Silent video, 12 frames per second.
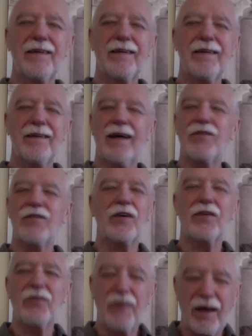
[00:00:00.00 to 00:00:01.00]
and
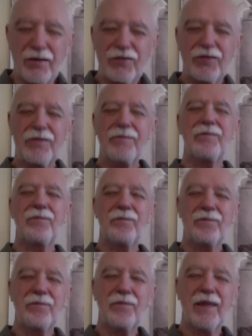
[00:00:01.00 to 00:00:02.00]
success
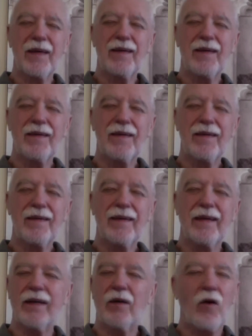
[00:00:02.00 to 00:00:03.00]

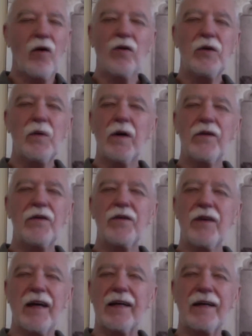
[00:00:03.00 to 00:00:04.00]
in all you
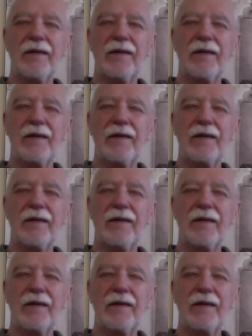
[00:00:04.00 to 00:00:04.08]
undertake.